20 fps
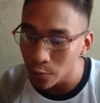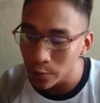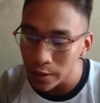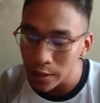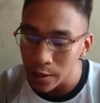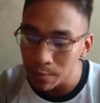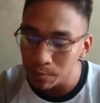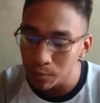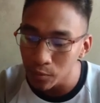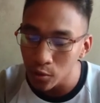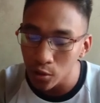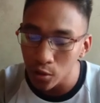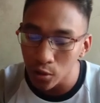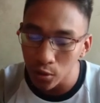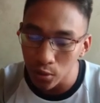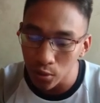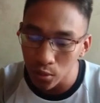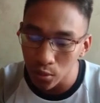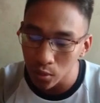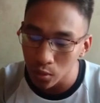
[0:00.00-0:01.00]
So we
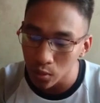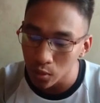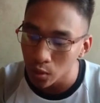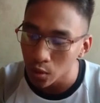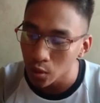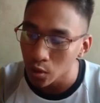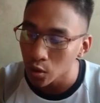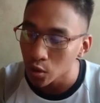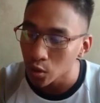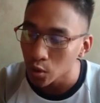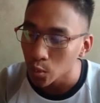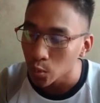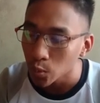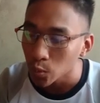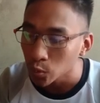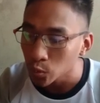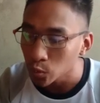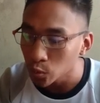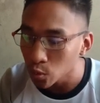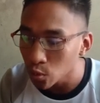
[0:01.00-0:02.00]
input
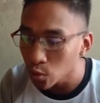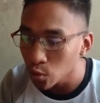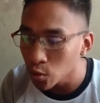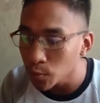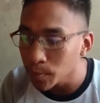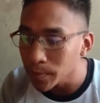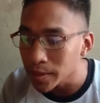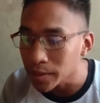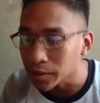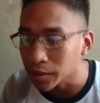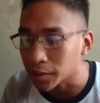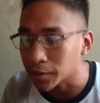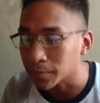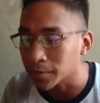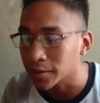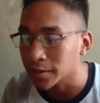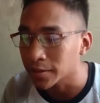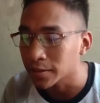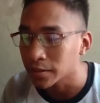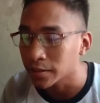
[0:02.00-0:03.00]
2
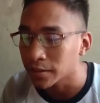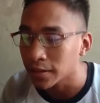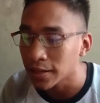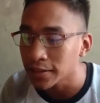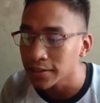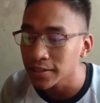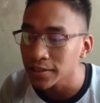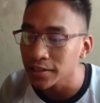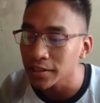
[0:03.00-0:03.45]
minterms.